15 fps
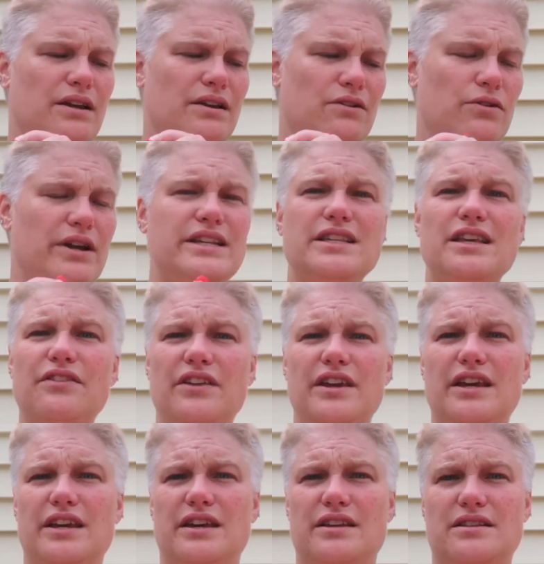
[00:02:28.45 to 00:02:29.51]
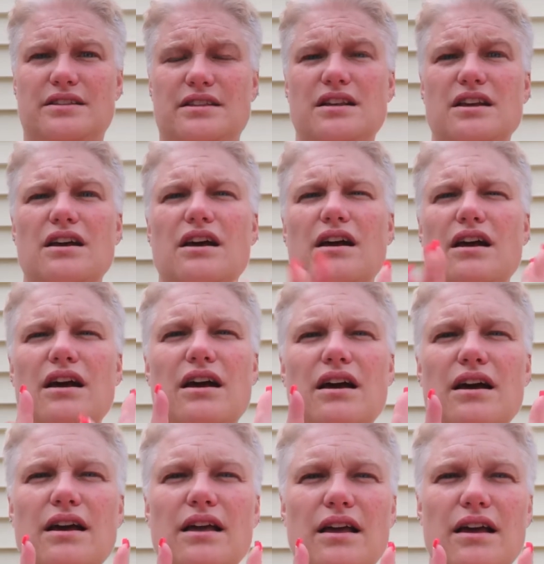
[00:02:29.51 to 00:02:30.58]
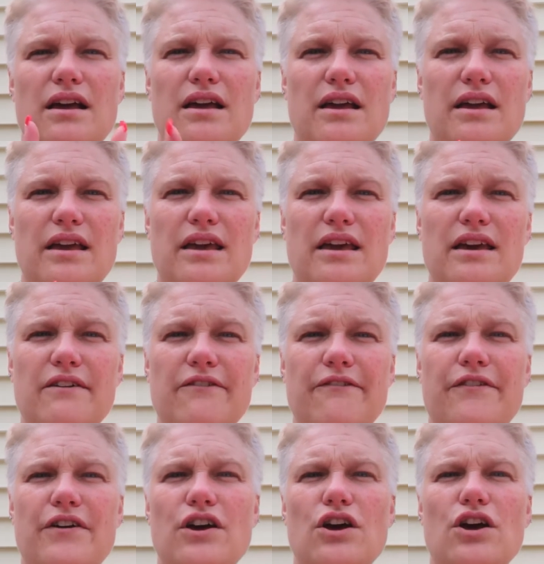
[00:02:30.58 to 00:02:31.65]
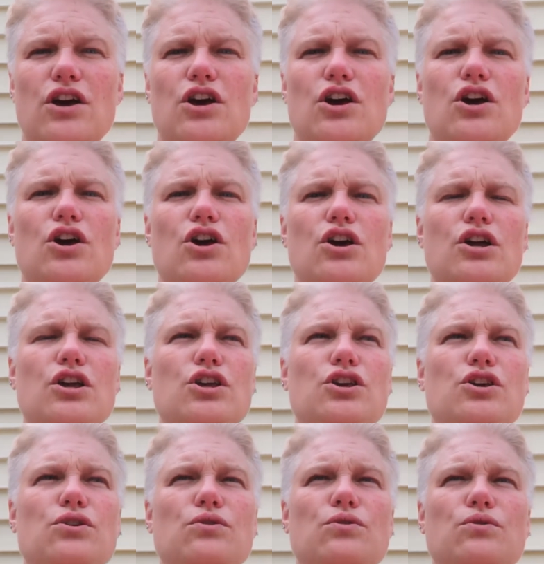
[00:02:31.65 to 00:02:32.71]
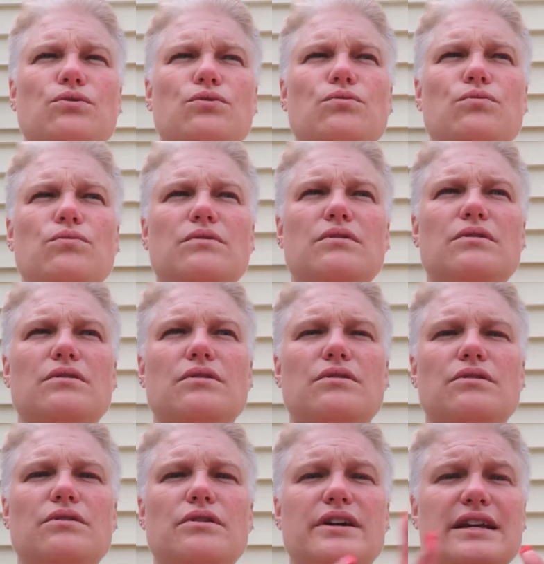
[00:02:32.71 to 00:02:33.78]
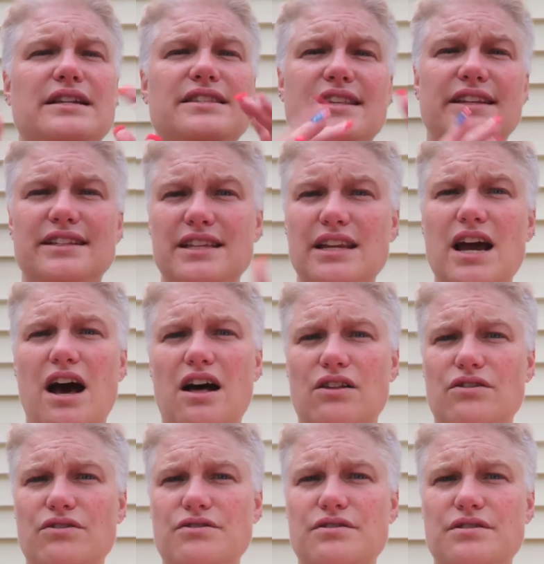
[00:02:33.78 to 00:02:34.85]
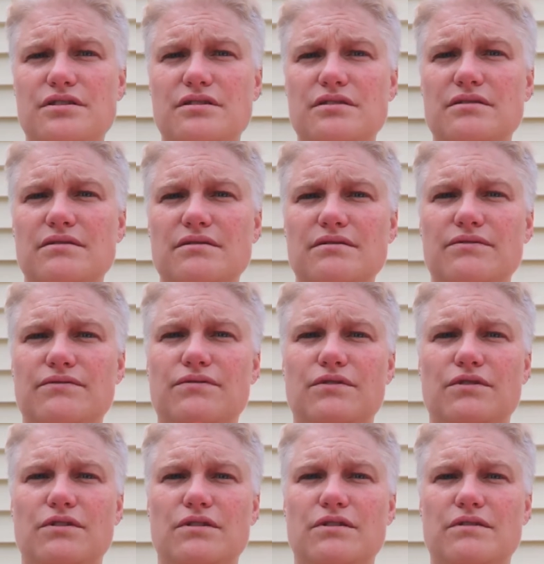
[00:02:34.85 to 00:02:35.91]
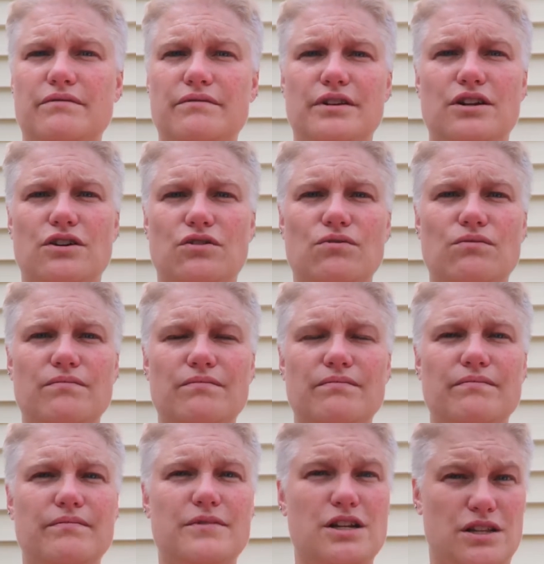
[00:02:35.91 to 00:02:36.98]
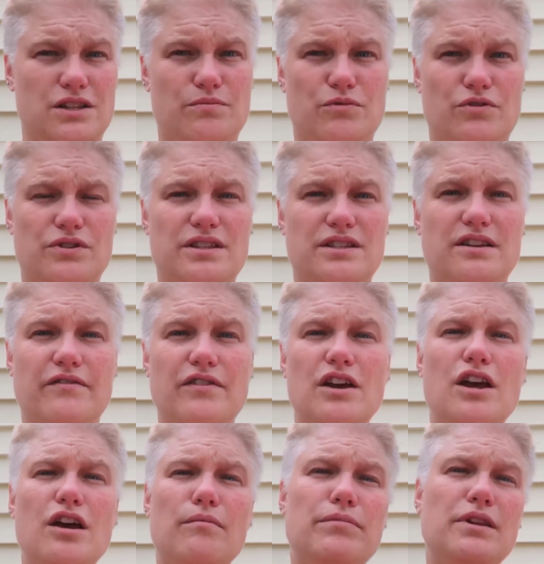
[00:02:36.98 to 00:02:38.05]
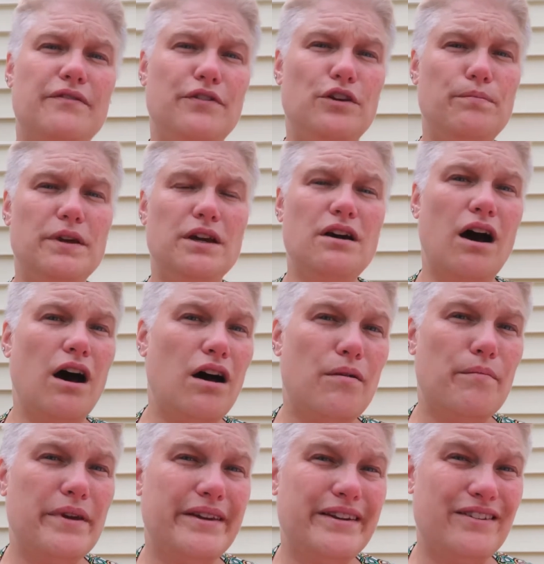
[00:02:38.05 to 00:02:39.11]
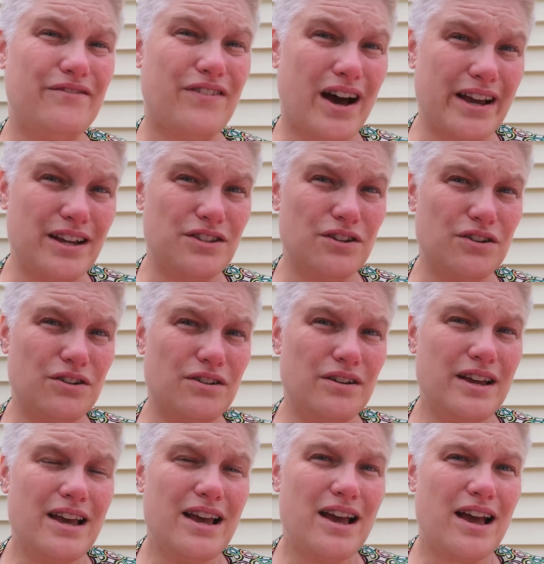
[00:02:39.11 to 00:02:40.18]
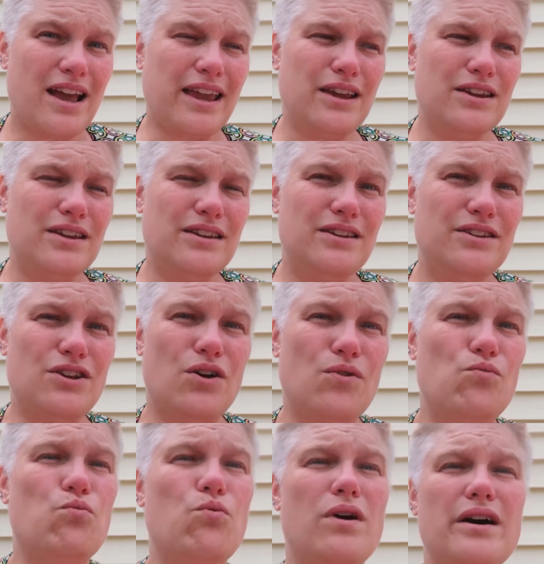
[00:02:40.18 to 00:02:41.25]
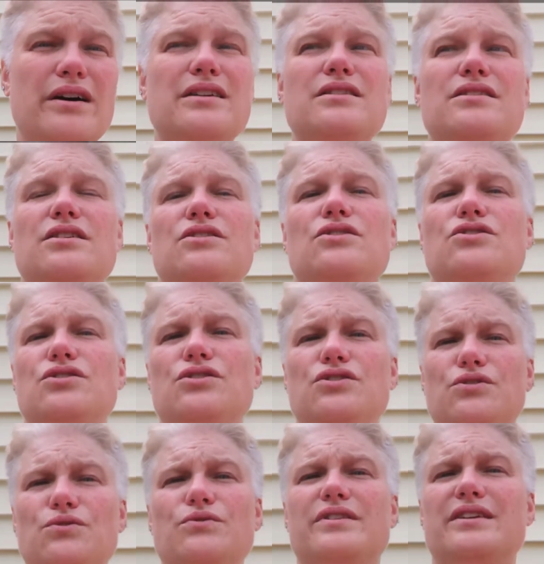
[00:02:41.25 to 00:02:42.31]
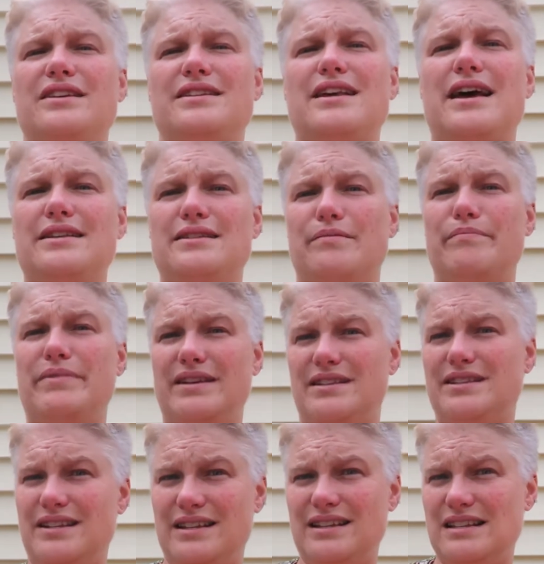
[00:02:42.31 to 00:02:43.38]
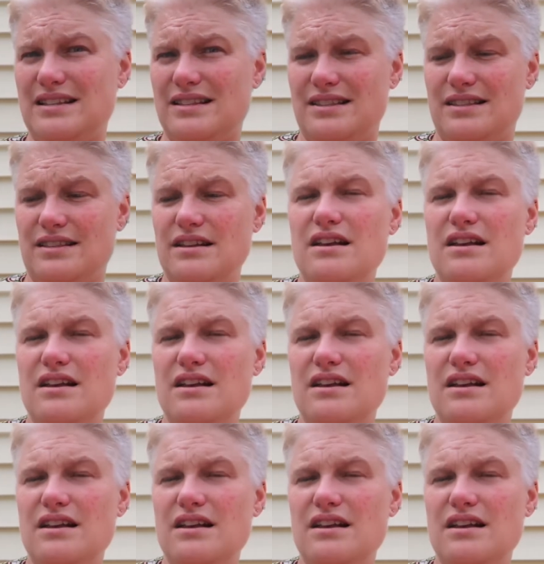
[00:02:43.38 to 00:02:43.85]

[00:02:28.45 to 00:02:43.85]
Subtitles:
Crazy thing is, if you, okay, it's $60 for, you know, customers and stuff. But if you become an advisor and want to do this as a business,